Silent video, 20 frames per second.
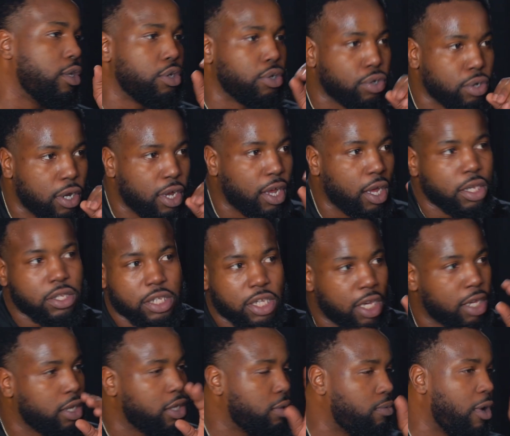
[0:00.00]
drugs,
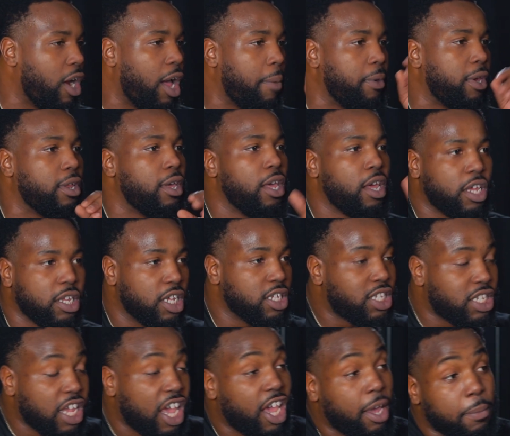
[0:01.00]
killing, robbing. The
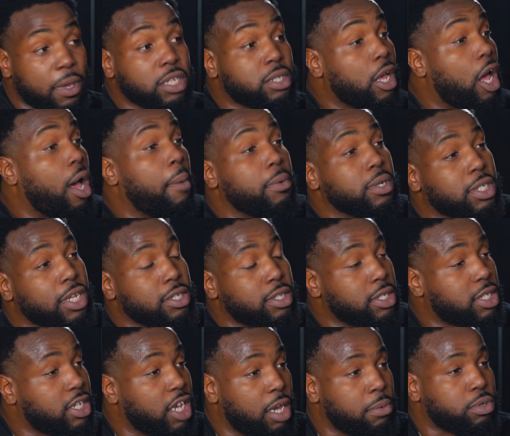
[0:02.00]
same, it's almost like the
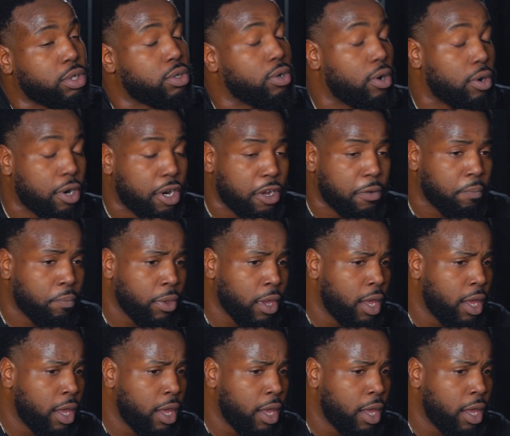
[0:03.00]
same story.